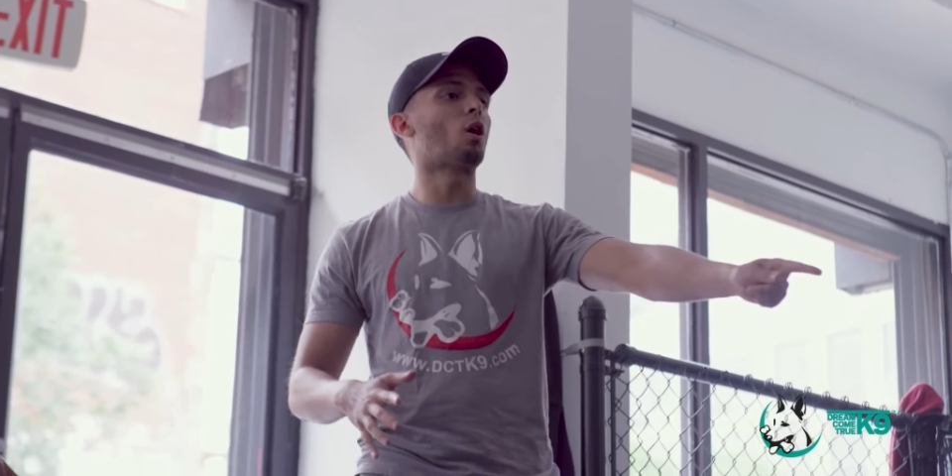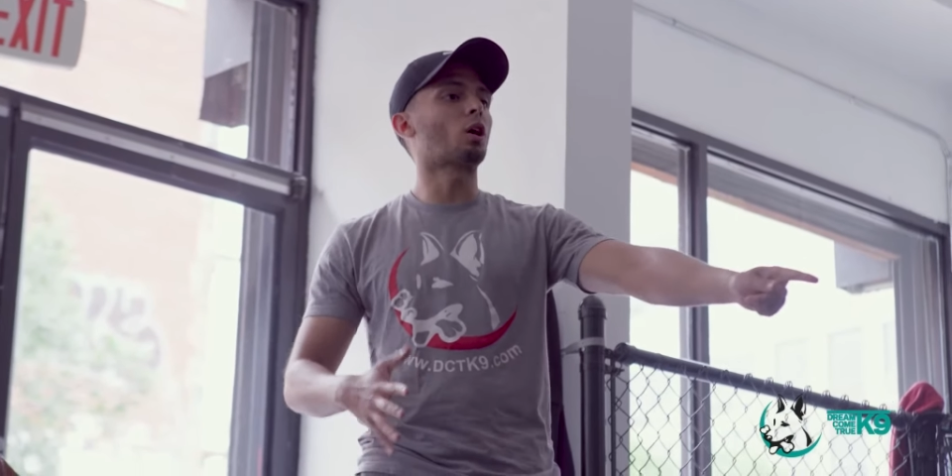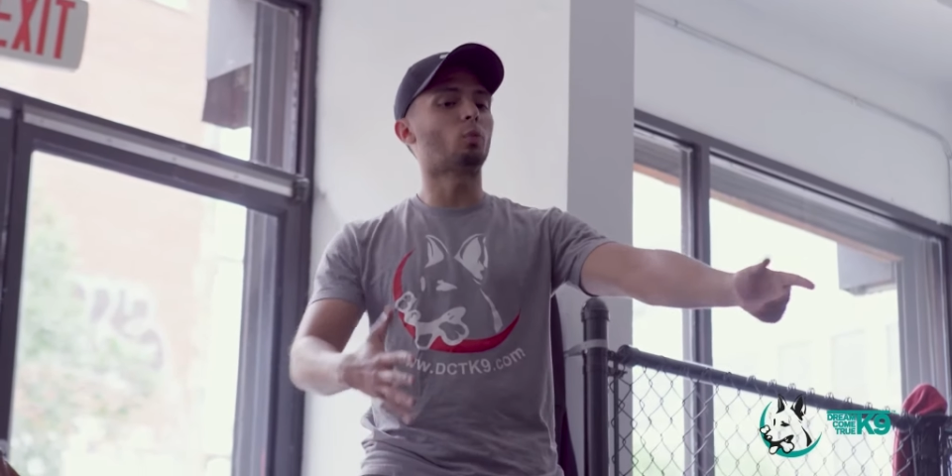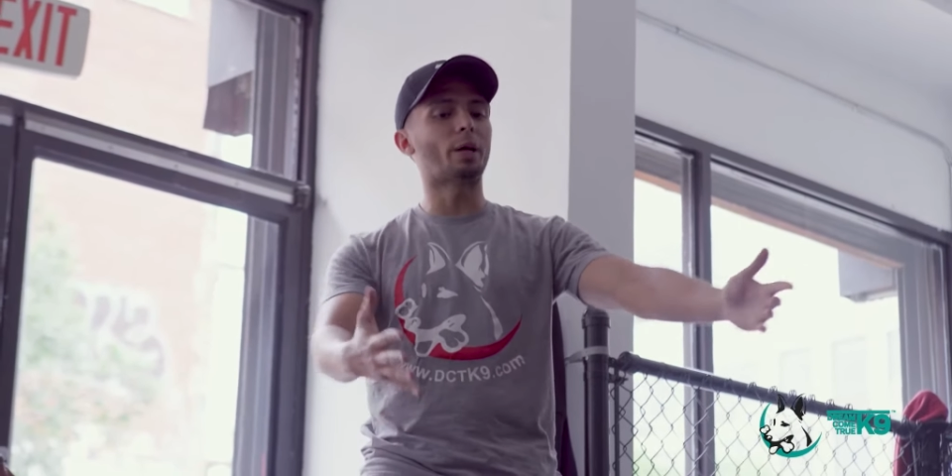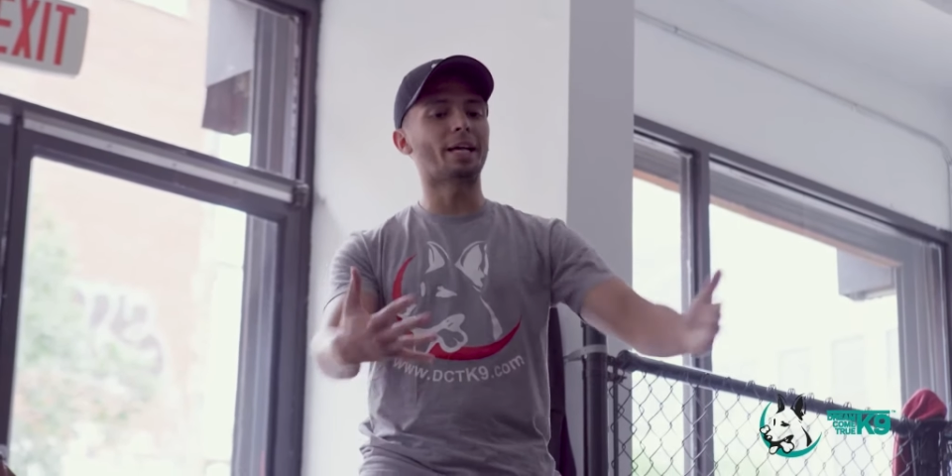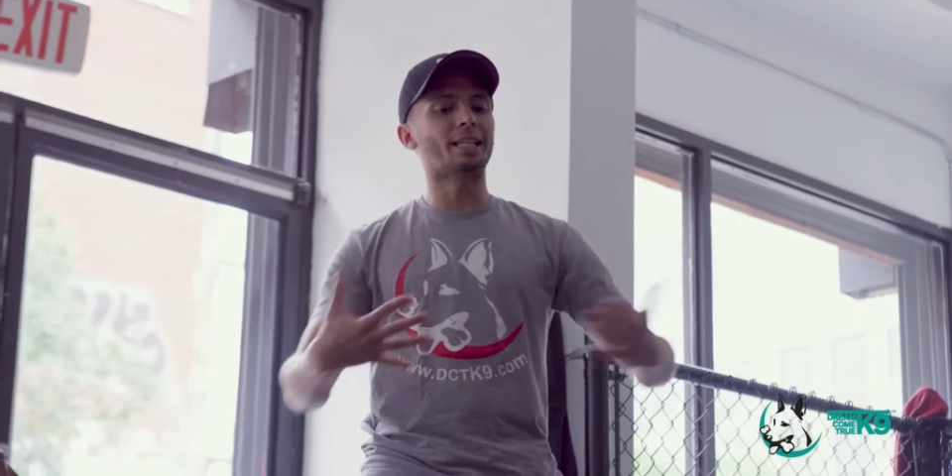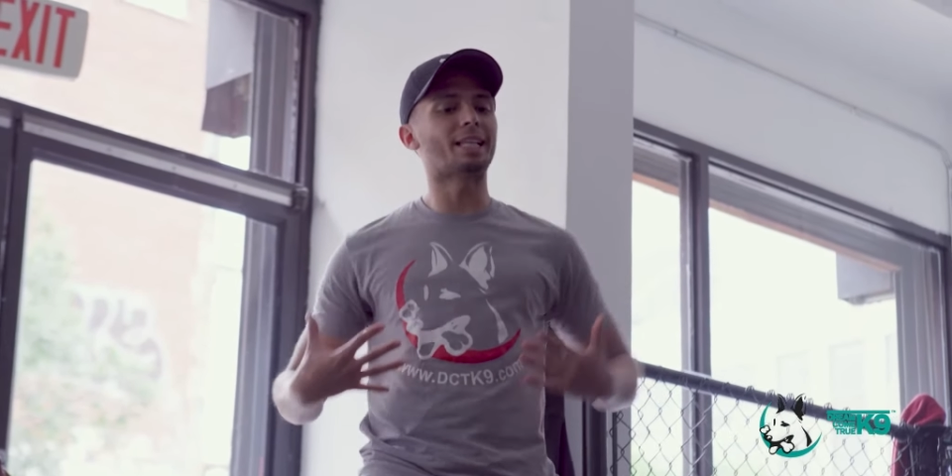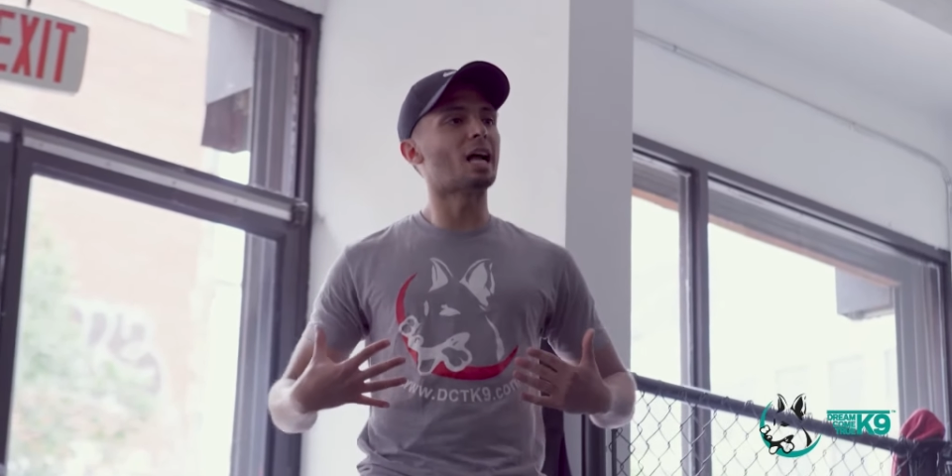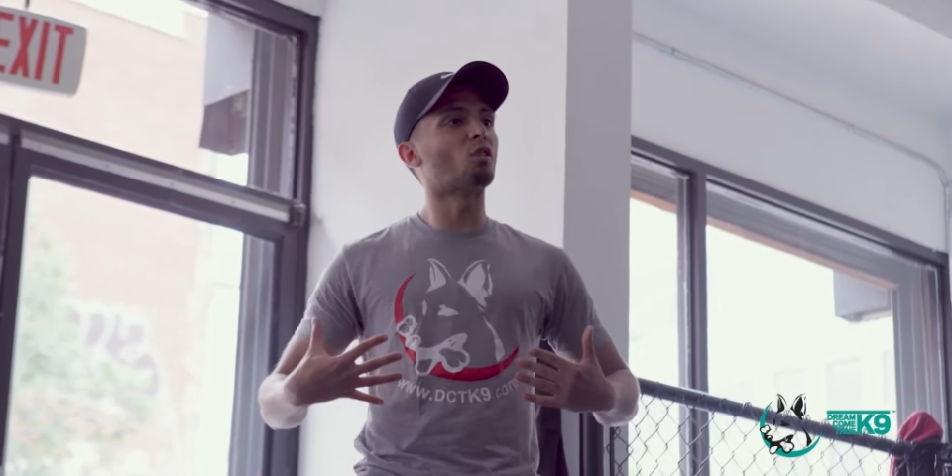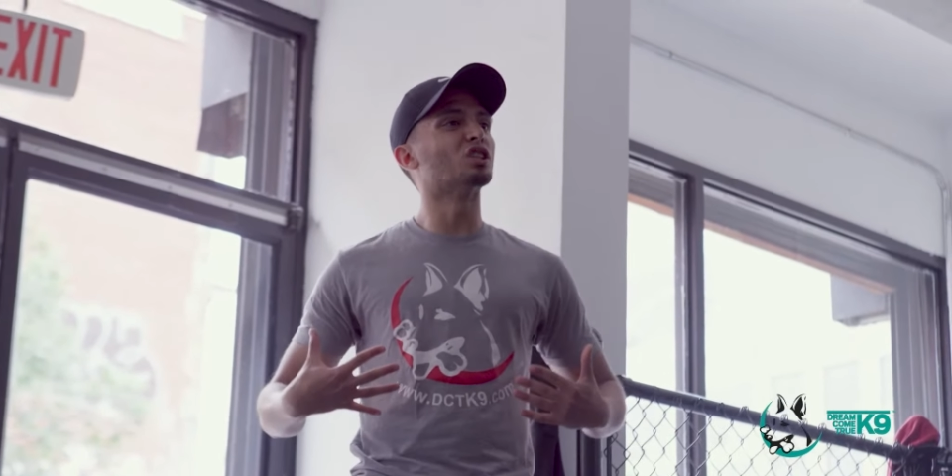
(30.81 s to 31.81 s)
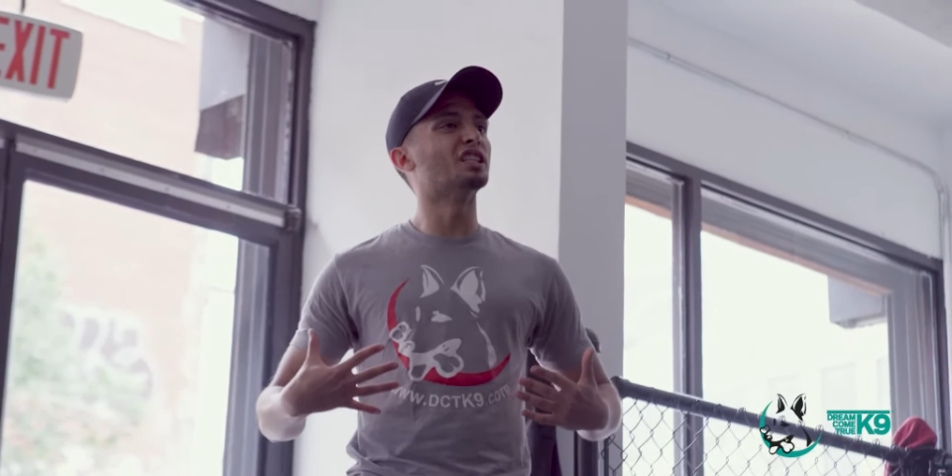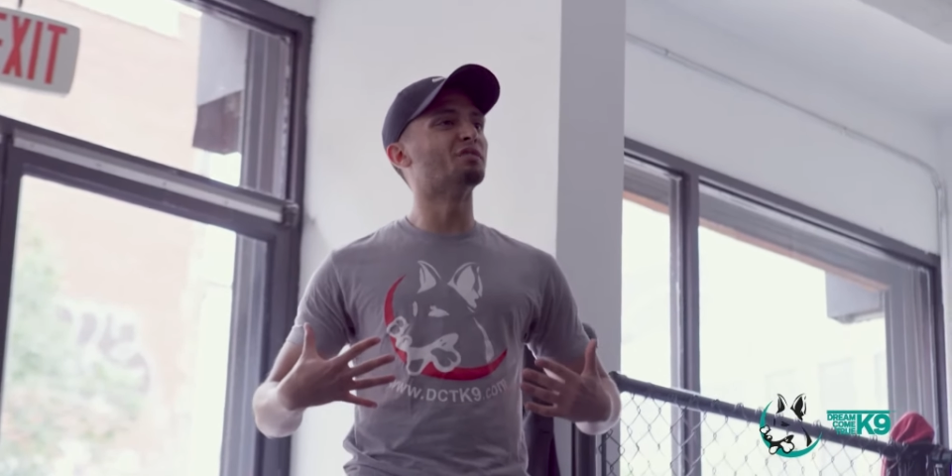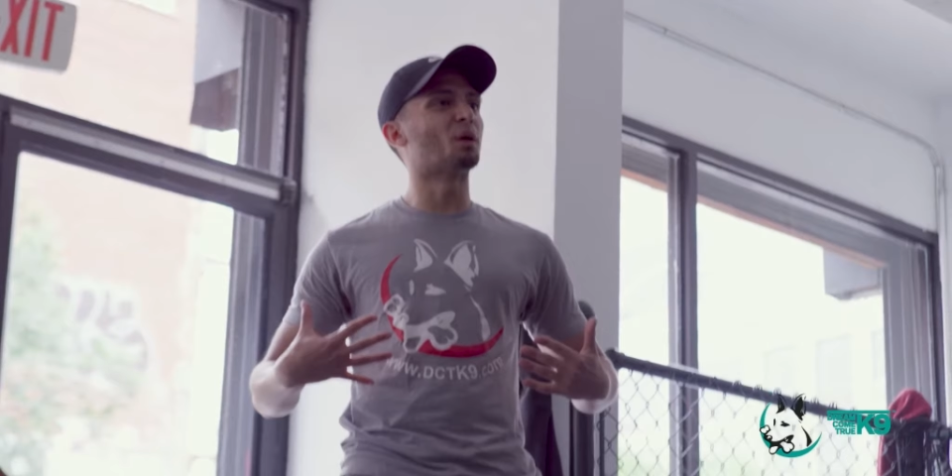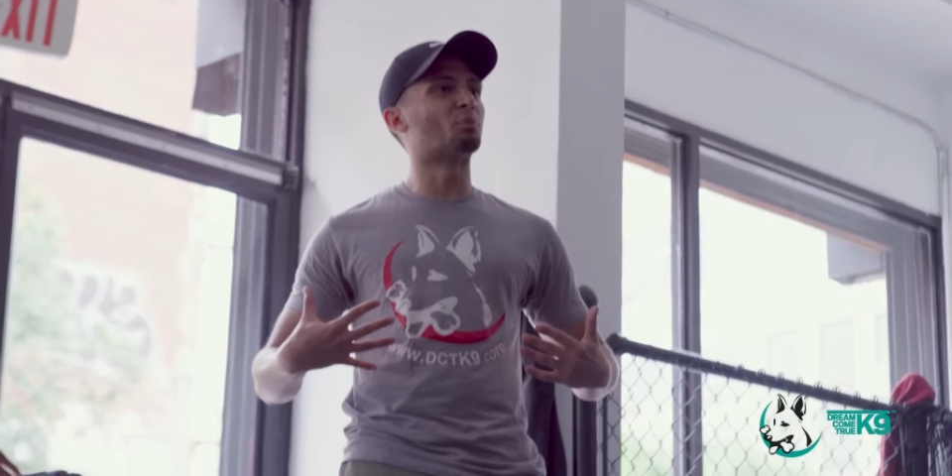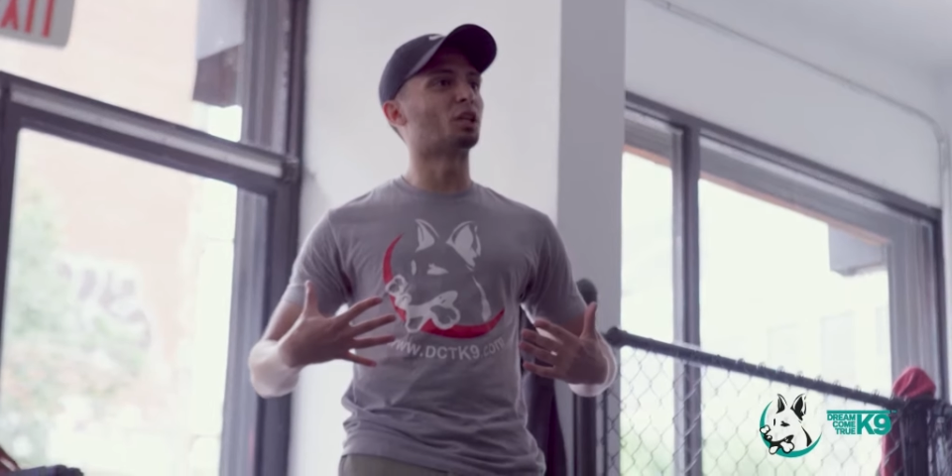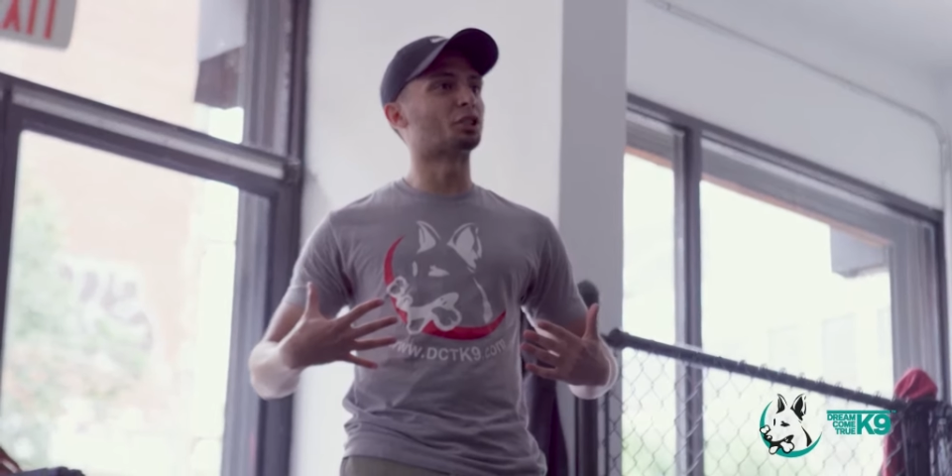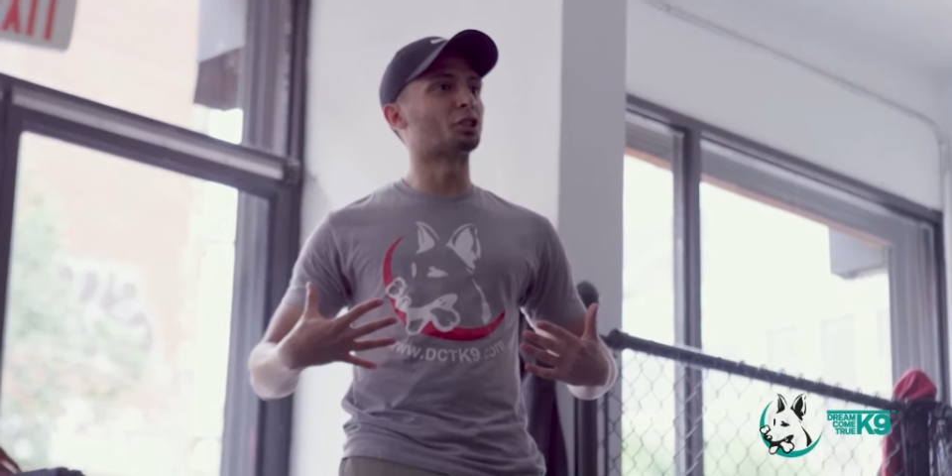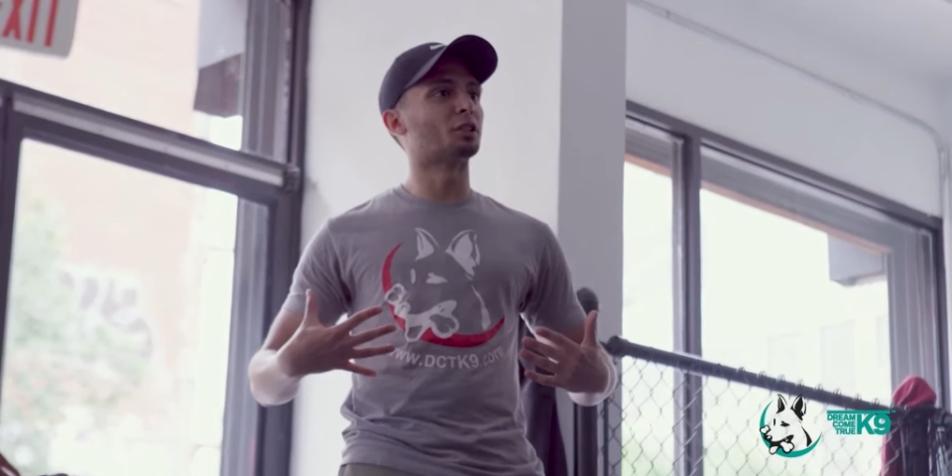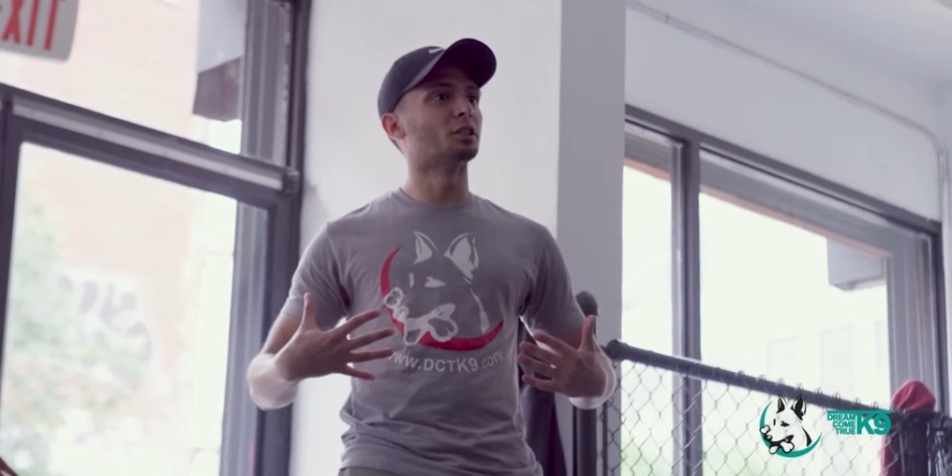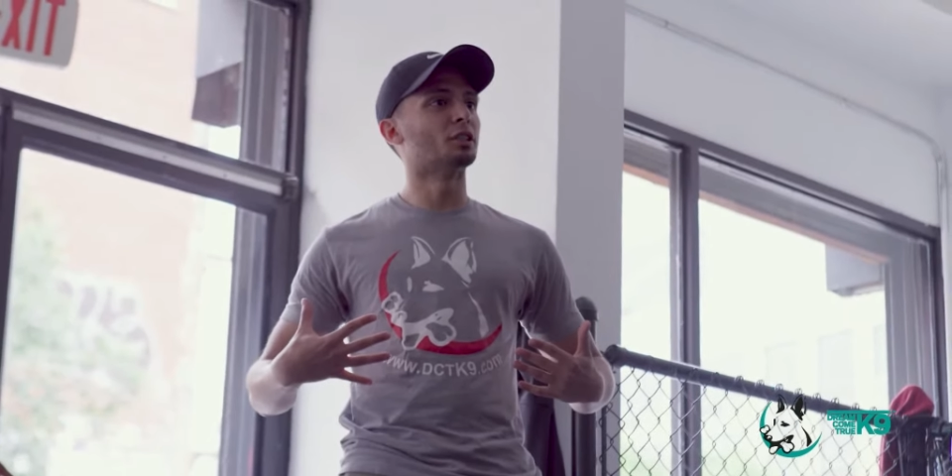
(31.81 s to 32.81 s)
not know any better and were not
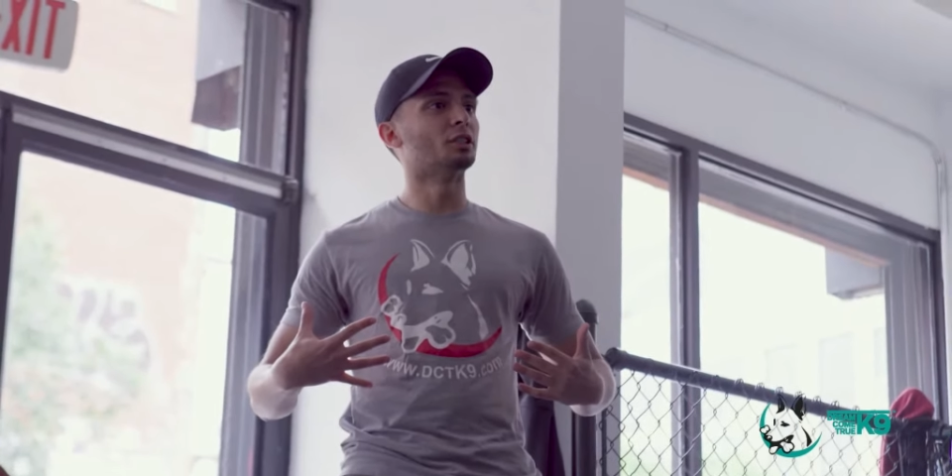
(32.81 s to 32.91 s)
trained.